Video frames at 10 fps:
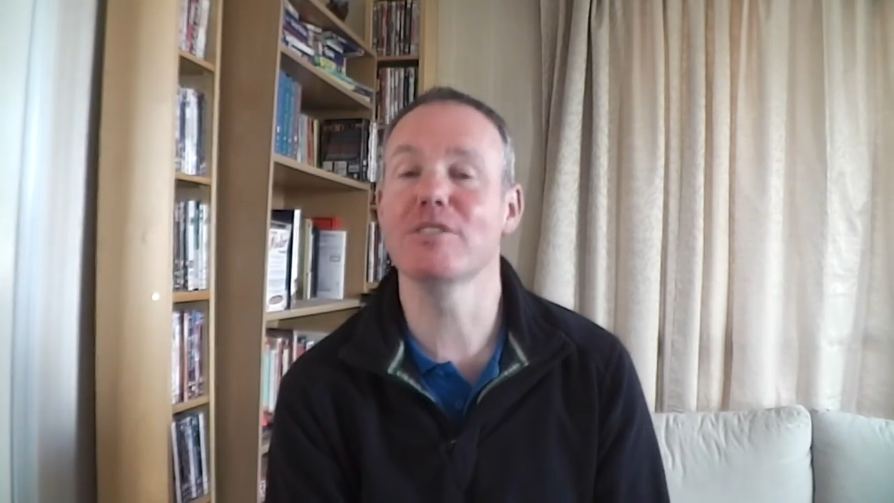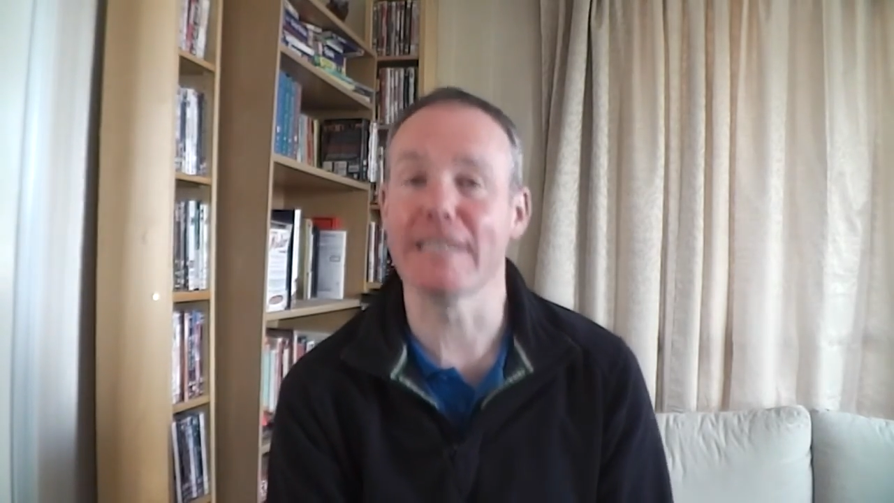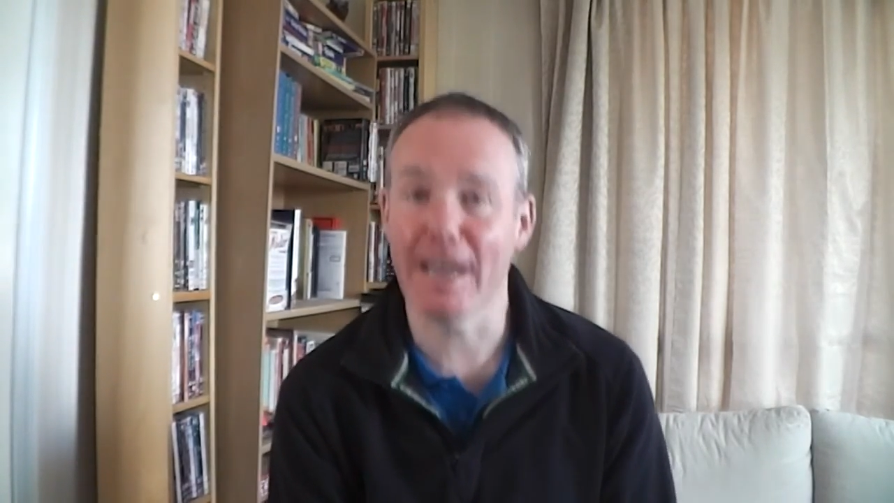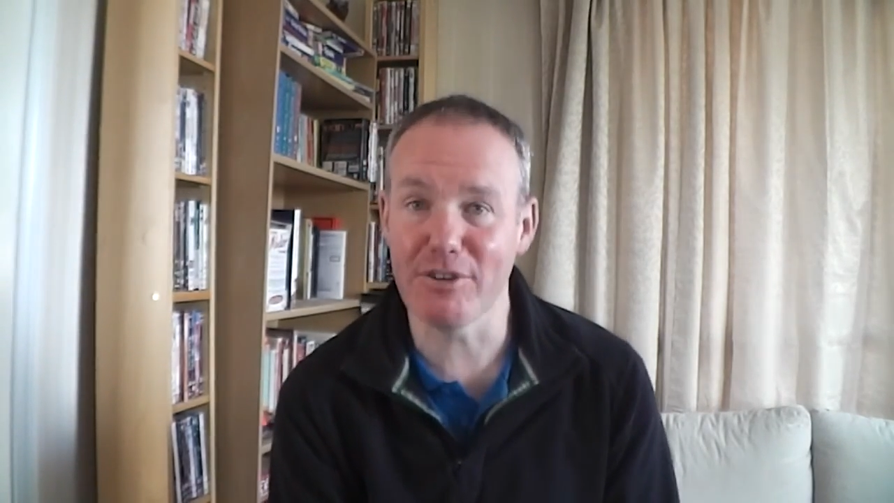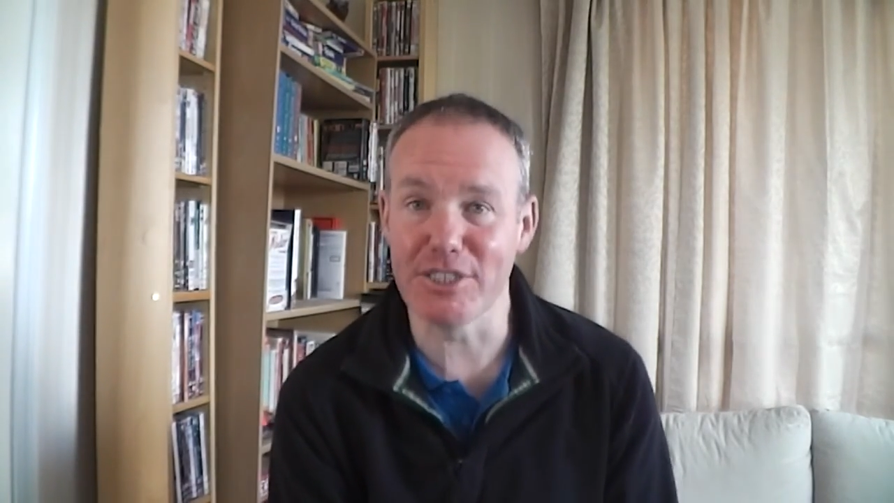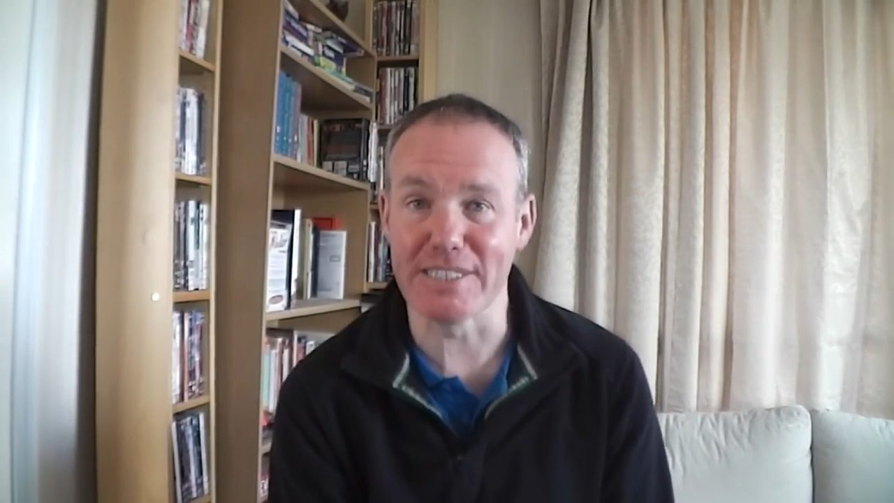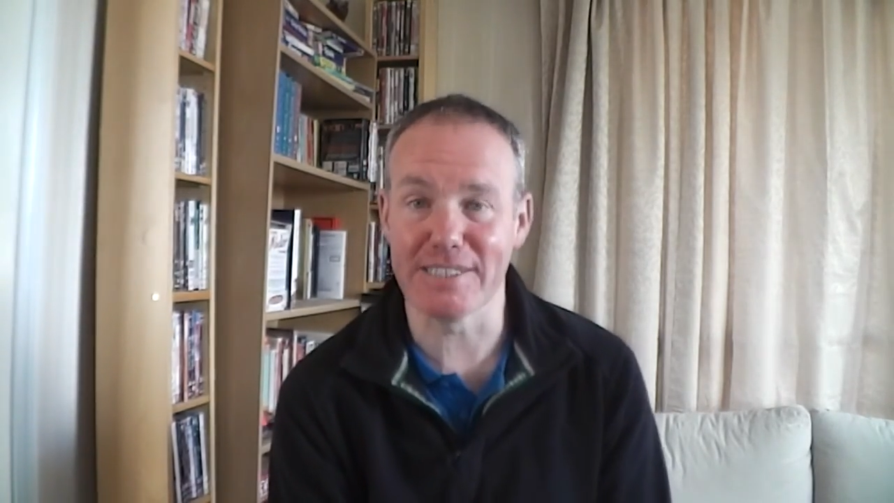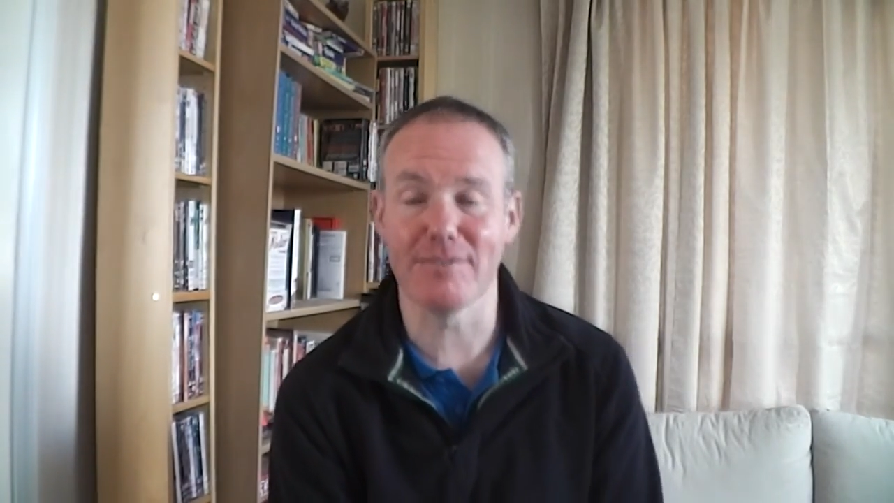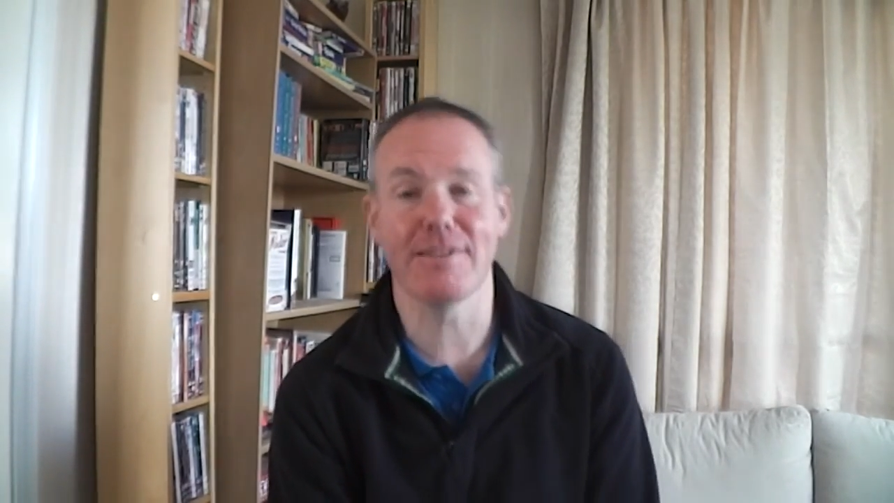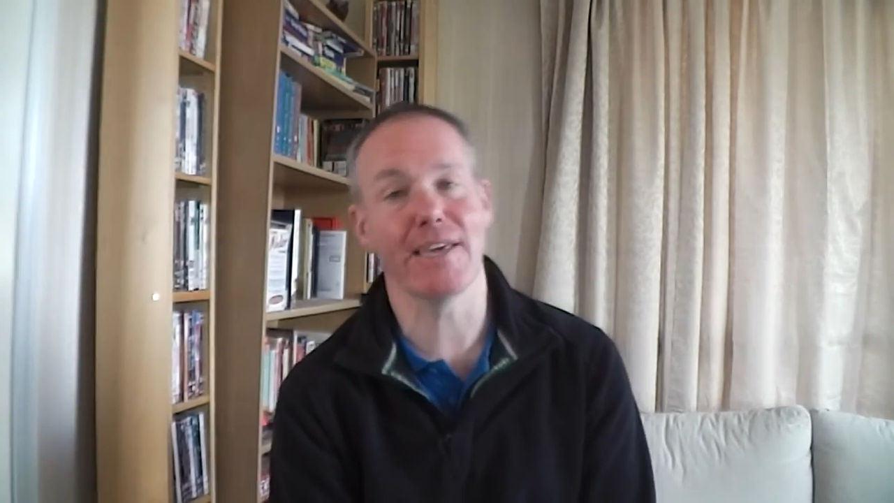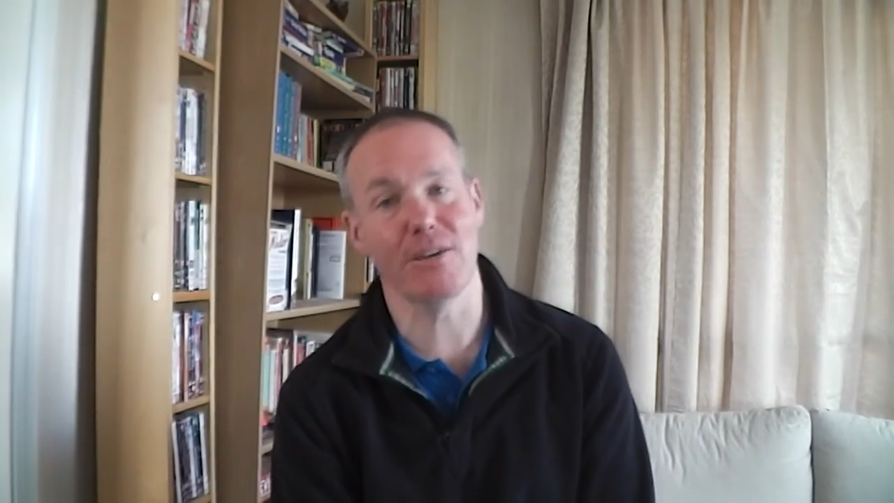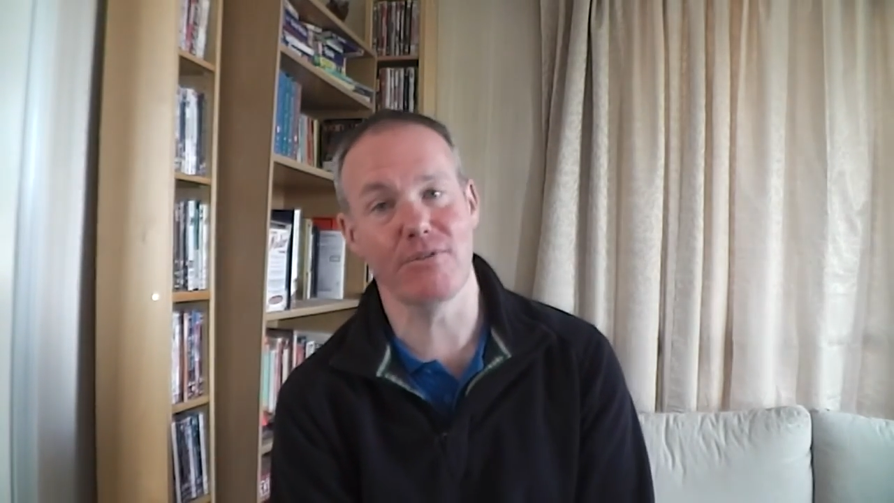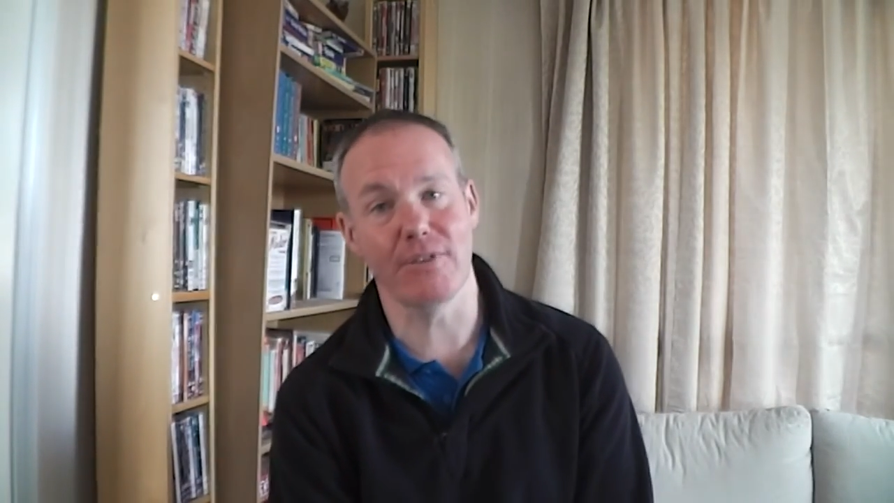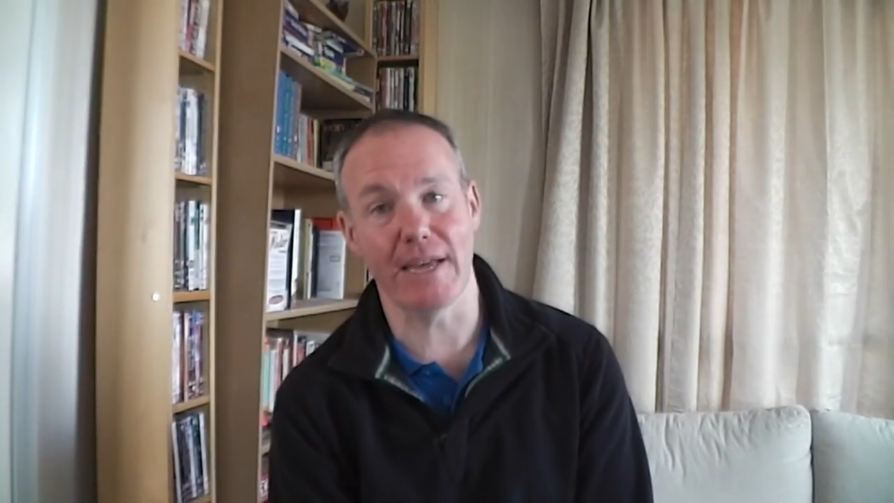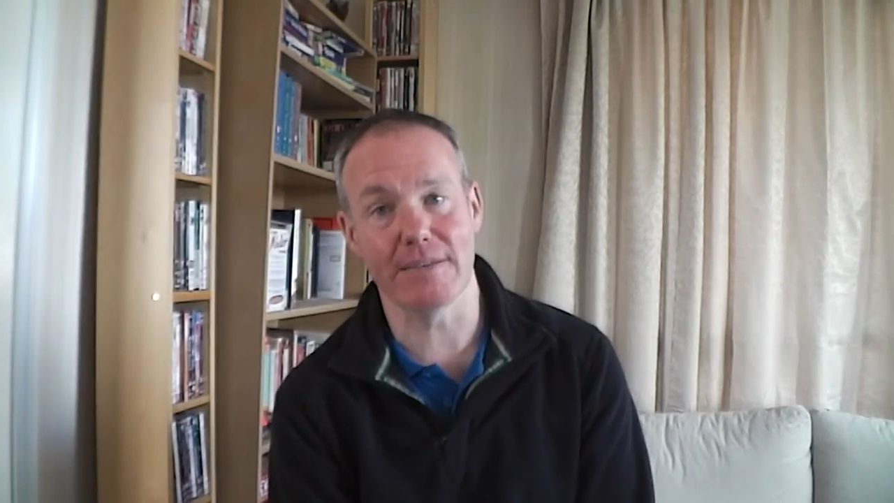encouraging, so thank you
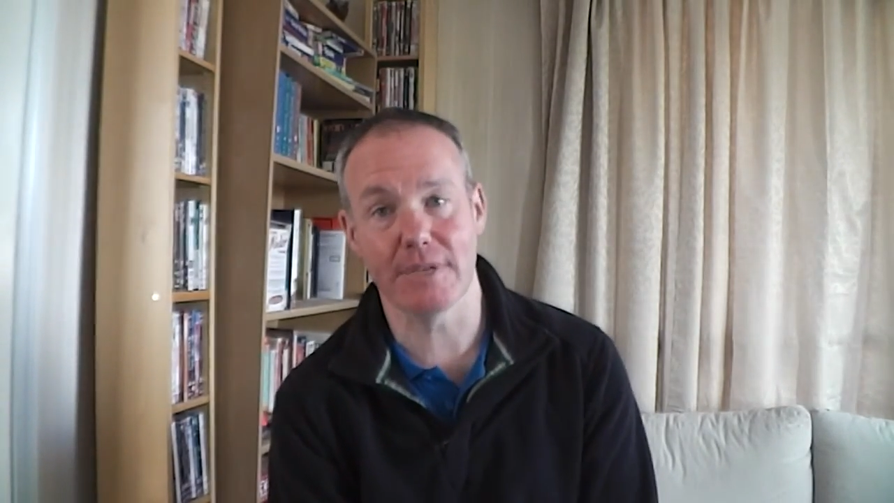for that.